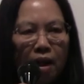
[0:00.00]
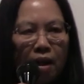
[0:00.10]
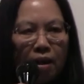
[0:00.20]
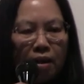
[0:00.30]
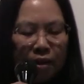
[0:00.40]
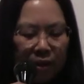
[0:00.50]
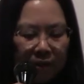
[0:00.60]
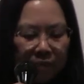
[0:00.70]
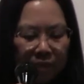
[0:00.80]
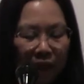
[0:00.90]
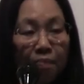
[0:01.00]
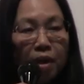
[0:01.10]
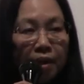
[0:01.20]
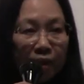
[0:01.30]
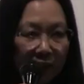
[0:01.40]
I um,
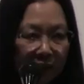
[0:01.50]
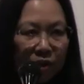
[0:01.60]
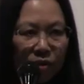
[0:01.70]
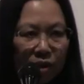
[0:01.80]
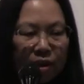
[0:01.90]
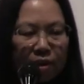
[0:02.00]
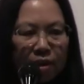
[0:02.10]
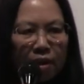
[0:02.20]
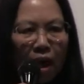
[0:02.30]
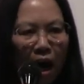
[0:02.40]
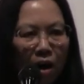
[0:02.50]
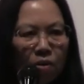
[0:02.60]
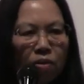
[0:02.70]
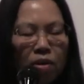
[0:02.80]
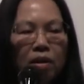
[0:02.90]
immediately noticed
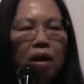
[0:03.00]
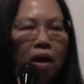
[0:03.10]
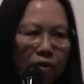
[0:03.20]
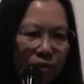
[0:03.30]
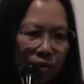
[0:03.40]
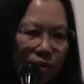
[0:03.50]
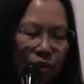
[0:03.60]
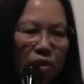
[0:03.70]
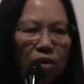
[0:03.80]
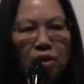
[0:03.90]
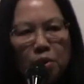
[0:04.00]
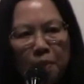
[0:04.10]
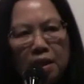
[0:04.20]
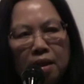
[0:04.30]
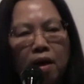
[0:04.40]
how others
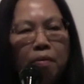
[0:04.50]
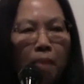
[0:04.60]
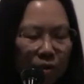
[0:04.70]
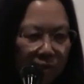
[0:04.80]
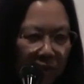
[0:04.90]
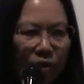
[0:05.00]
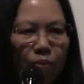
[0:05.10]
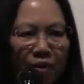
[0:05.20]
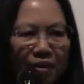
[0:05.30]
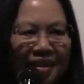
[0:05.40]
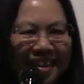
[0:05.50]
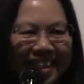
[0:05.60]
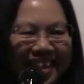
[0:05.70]
speak about her work,